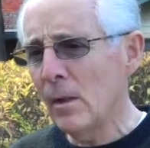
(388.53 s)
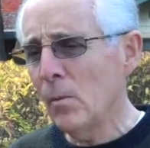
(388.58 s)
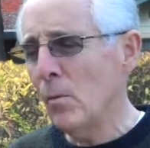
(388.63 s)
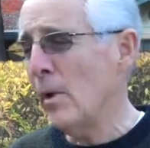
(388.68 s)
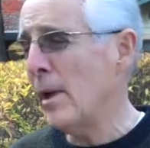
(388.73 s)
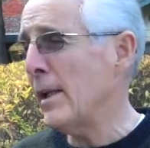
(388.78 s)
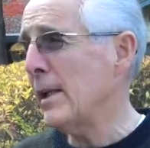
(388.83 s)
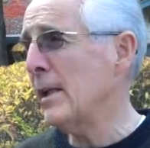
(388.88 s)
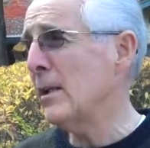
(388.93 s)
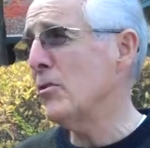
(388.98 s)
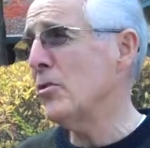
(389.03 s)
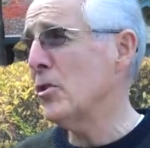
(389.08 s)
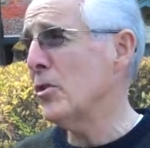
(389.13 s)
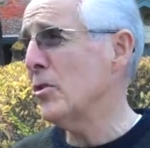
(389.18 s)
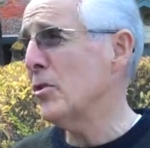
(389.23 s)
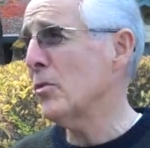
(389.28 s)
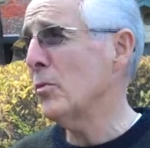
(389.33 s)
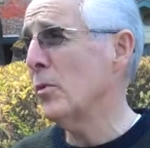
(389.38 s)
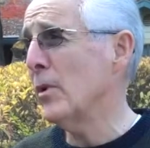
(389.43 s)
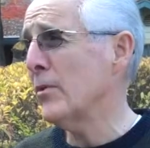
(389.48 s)
one of the
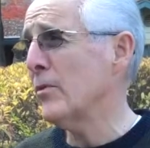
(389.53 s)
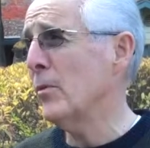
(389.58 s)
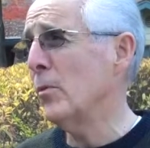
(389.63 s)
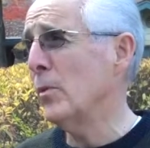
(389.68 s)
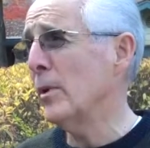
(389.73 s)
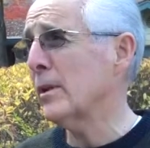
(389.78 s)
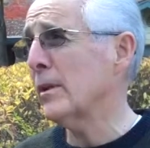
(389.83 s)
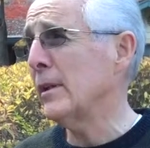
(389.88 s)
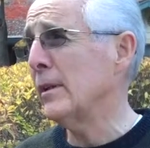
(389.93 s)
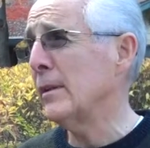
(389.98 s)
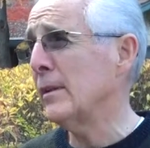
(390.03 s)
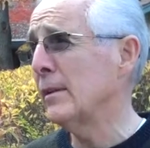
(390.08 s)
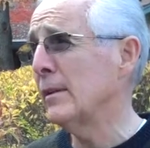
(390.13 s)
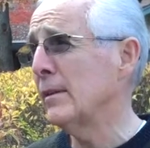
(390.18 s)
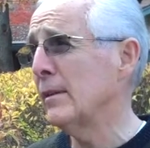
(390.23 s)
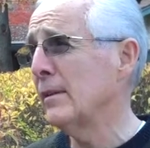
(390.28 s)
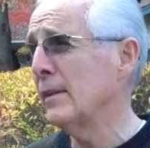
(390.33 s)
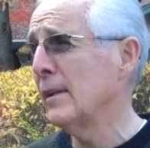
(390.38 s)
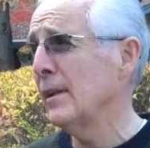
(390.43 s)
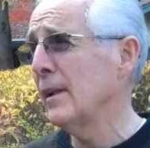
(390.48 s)
engines wasn't working,
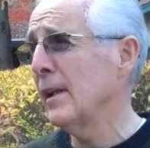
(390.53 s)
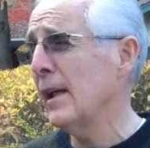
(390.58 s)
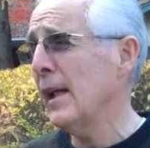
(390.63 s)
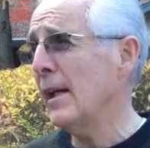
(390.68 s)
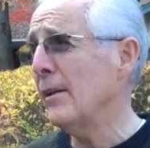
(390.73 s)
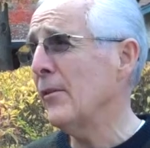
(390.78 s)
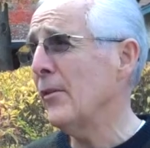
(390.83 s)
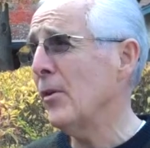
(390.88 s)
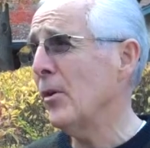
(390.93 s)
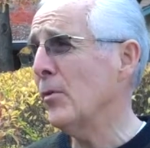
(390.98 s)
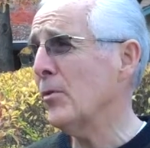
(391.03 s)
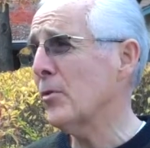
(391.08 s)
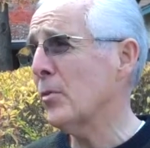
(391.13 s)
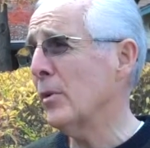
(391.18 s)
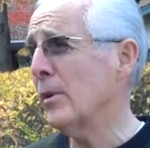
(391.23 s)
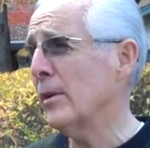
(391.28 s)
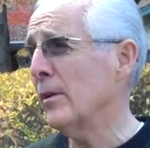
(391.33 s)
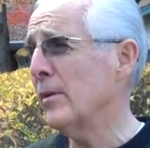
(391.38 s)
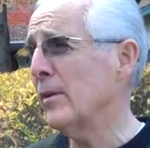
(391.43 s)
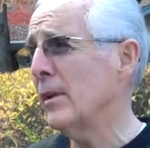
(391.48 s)
and those
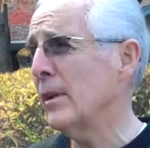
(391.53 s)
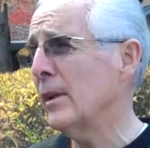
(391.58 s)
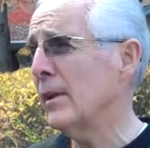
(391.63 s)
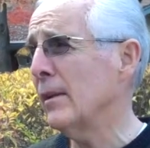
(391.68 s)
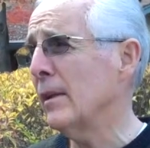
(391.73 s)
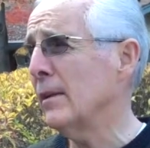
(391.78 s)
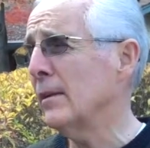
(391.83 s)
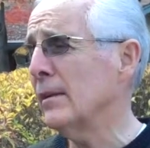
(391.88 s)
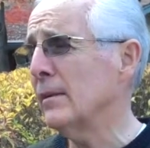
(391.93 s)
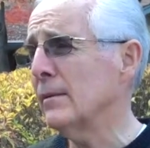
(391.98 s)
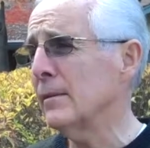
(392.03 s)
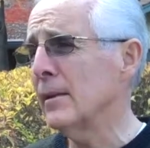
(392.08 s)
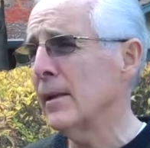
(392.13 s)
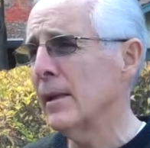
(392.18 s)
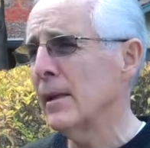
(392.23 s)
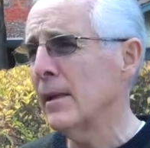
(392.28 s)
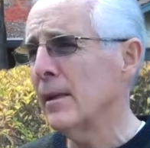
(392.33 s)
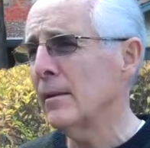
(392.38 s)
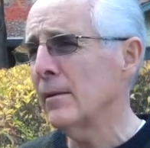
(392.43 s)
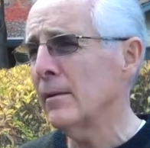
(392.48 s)
weren't
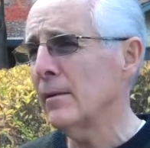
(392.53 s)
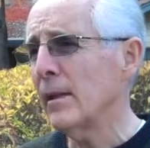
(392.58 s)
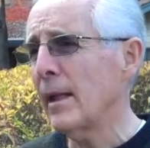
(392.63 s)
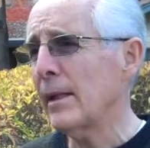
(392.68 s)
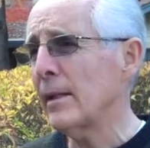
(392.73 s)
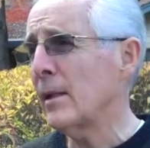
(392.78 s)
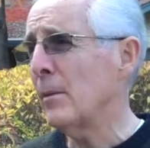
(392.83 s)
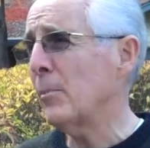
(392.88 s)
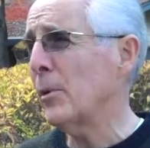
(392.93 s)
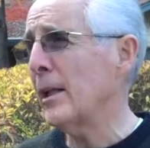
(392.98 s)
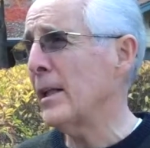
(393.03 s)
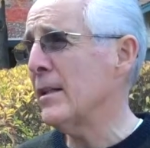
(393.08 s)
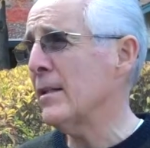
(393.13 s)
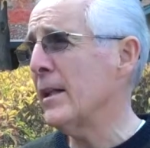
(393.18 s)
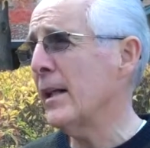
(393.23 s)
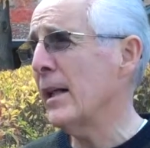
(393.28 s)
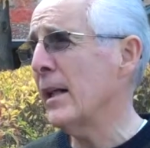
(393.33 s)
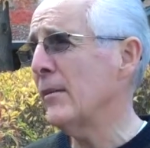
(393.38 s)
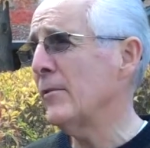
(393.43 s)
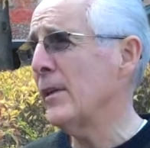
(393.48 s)
like the planes
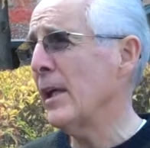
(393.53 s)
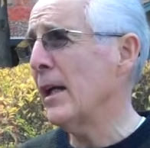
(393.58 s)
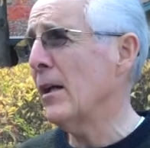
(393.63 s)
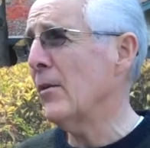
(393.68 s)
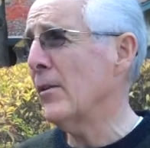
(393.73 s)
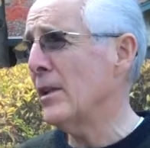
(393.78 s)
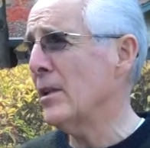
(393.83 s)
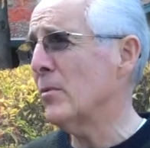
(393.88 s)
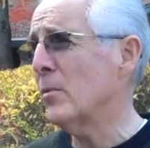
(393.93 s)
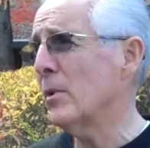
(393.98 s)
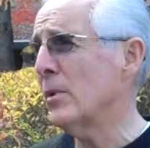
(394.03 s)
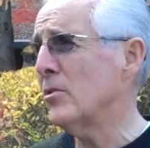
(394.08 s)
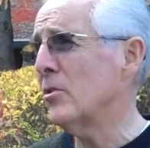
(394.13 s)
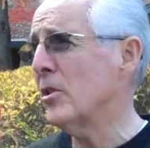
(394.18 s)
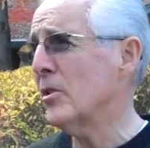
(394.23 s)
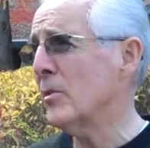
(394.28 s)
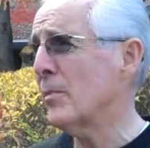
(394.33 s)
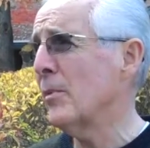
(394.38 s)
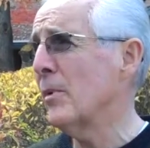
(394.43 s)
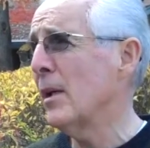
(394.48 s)
they have now. These were
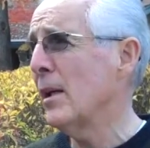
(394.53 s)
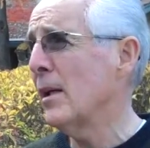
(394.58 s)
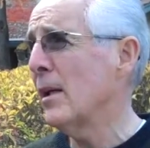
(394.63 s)
just